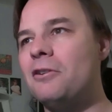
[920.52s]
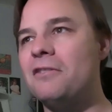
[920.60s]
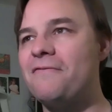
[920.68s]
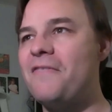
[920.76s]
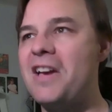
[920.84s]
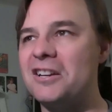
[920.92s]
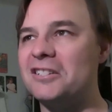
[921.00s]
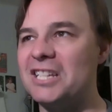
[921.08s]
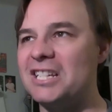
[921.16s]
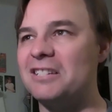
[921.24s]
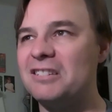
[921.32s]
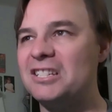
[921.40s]
Darth Vader's
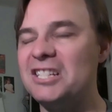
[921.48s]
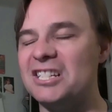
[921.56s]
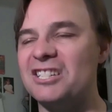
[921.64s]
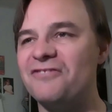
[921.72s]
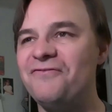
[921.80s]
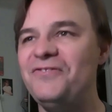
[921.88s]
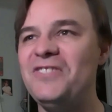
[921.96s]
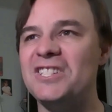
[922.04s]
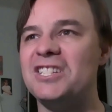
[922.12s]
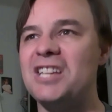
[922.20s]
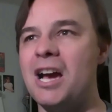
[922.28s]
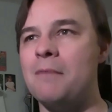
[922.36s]
like got his
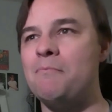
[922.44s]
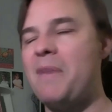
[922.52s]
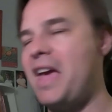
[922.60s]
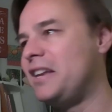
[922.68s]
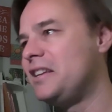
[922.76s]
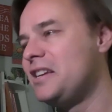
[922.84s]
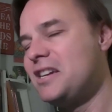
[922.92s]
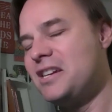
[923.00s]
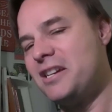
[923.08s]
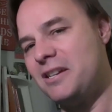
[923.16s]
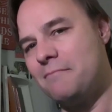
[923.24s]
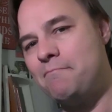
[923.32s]
fist up, and
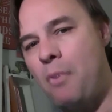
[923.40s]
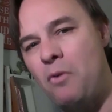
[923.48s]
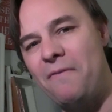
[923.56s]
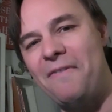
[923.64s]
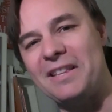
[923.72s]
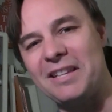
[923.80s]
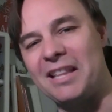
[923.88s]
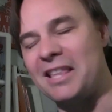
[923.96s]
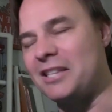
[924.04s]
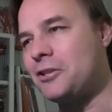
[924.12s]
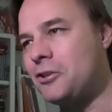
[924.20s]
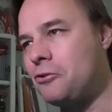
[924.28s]
Boba Fett's got
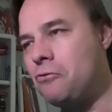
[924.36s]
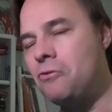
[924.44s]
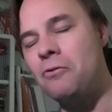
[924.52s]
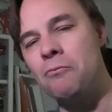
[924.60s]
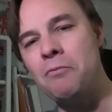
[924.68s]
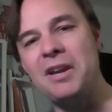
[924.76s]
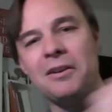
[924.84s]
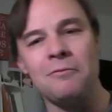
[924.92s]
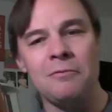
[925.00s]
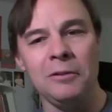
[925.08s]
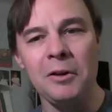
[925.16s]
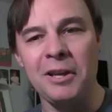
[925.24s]
this cool,
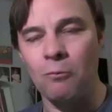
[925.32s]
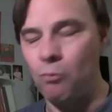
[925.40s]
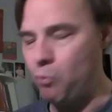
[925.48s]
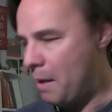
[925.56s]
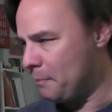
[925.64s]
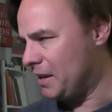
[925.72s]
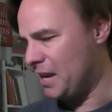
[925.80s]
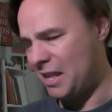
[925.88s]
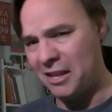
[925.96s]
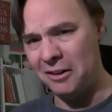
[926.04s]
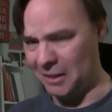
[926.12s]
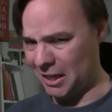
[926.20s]
weird-looking weapon,
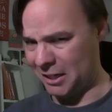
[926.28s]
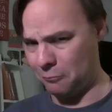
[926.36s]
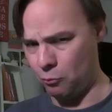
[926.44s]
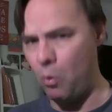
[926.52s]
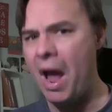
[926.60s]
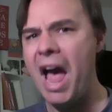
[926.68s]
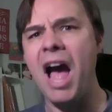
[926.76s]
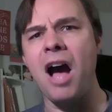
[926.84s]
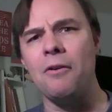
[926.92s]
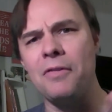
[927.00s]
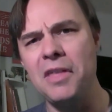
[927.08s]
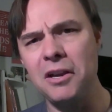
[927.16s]
and they're like,
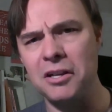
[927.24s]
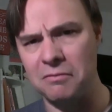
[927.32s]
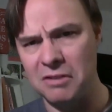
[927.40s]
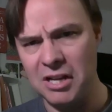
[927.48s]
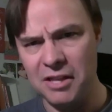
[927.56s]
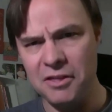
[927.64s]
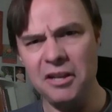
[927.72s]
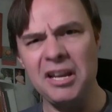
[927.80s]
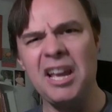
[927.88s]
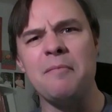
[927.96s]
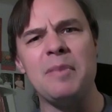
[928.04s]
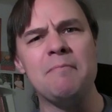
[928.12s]
wow, they're
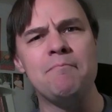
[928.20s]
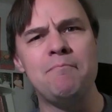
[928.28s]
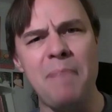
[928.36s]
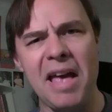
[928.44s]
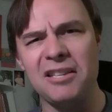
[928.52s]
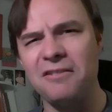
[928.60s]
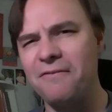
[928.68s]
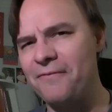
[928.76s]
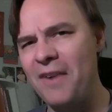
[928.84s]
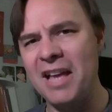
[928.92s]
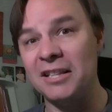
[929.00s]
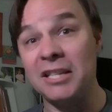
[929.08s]
gonna be best
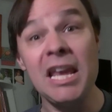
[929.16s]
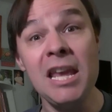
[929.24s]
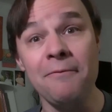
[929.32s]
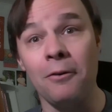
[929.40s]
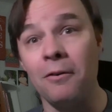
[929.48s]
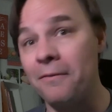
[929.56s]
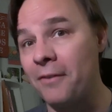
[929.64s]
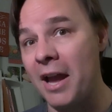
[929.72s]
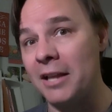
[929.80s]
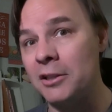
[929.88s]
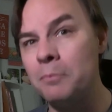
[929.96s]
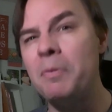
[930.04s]
friends, evil
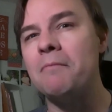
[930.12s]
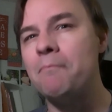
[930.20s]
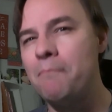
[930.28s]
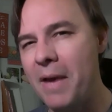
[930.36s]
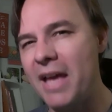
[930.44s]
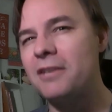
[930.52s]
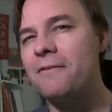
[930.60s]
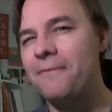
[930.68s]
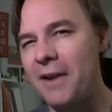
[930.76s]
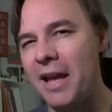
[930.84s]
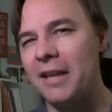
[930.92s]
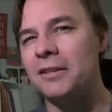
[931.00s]
friends, but best
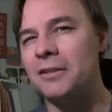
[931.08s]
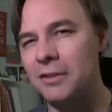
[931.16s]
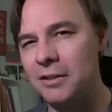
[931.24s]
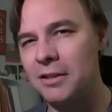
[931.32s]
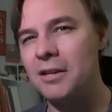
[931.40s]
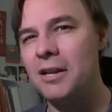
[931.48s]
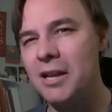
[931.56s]
friends.